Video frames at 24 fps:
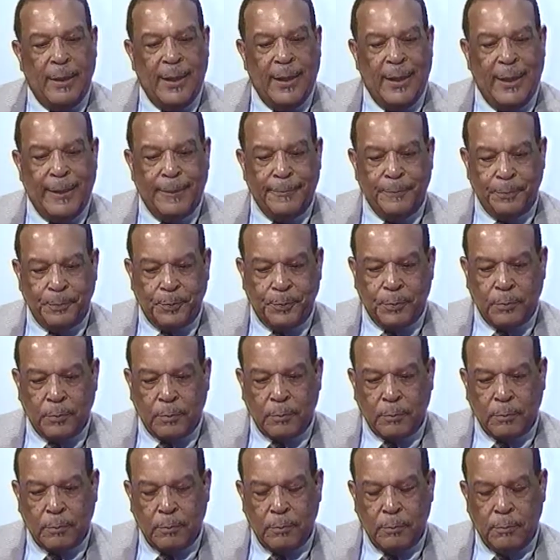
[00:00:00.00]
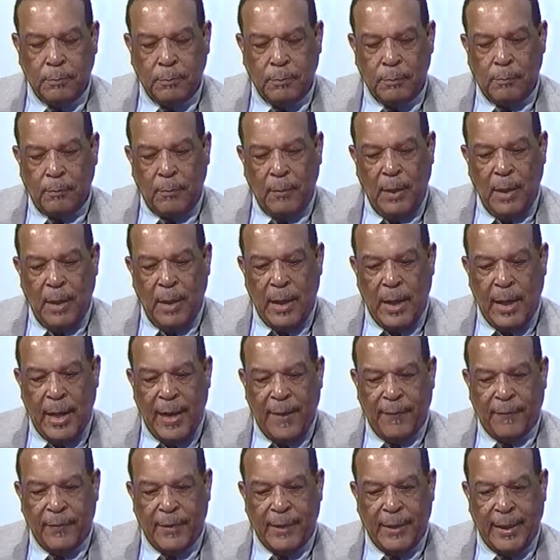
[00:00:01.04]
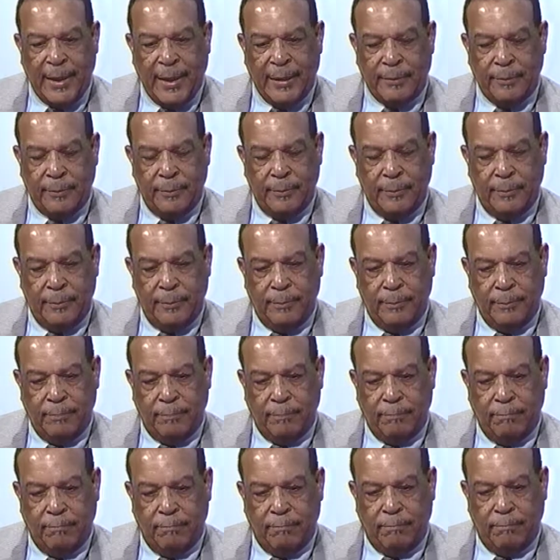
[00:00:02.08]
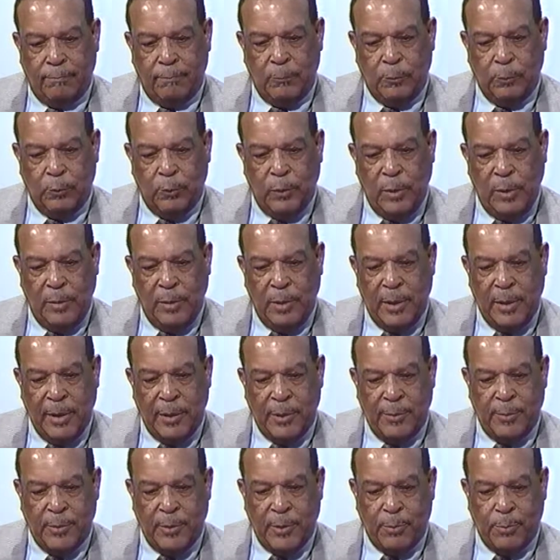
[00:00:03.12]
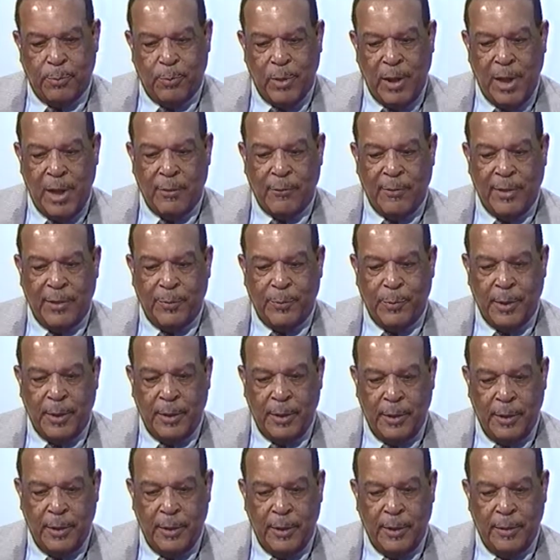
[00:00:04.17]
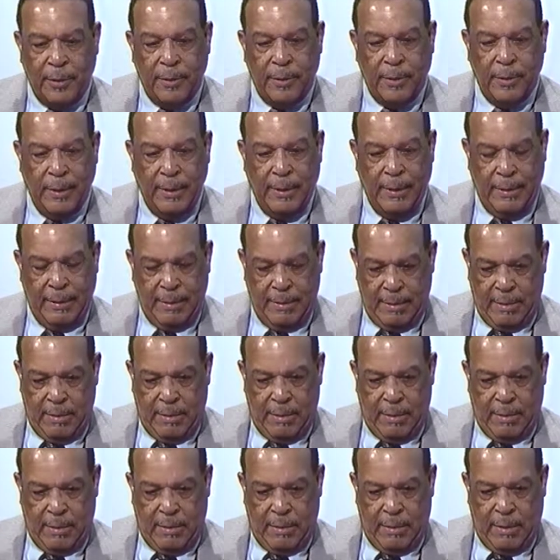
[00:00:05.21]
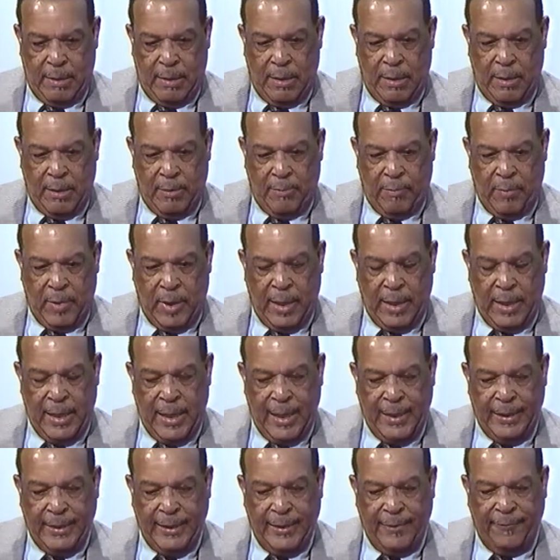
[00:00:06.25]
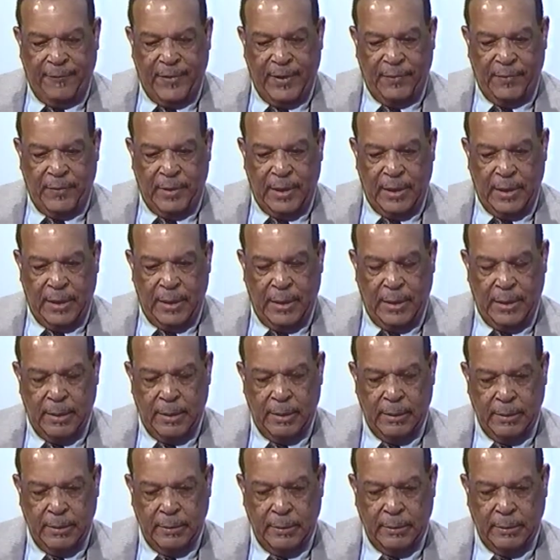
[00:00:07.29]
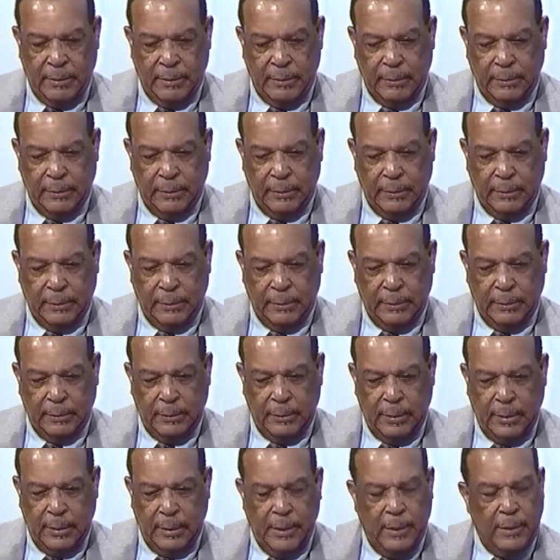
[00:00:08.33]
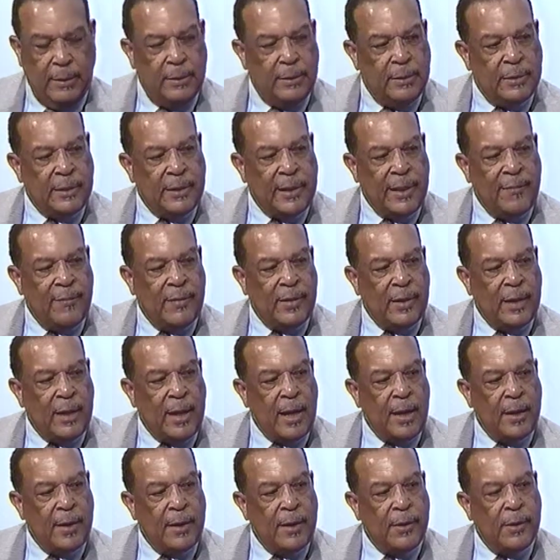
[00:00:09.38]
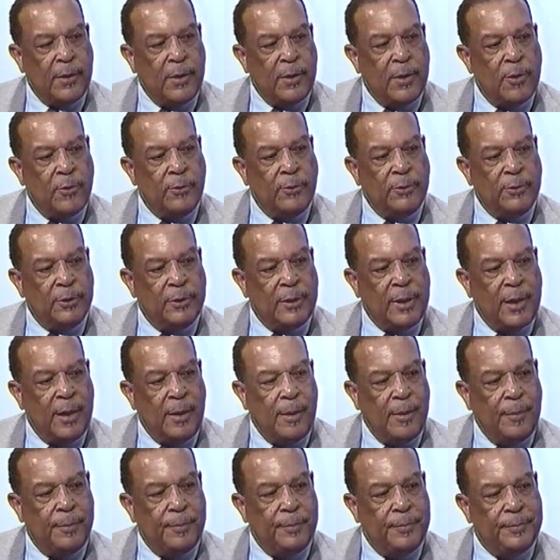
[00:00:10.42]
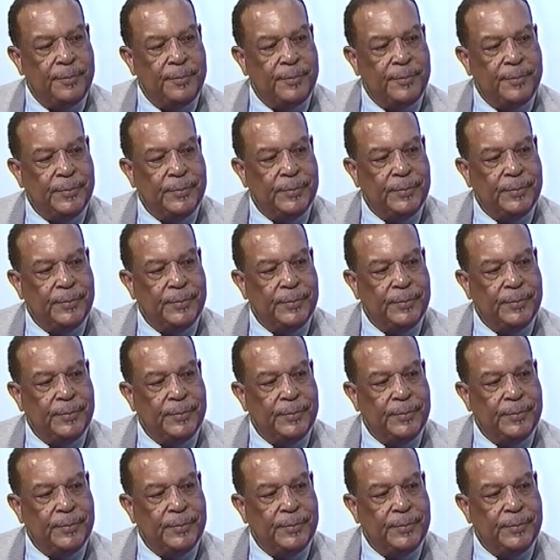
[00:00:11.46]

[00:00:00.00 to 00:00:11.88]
And then after that, we began to progress pretty good. In 1957, I got another coach to come.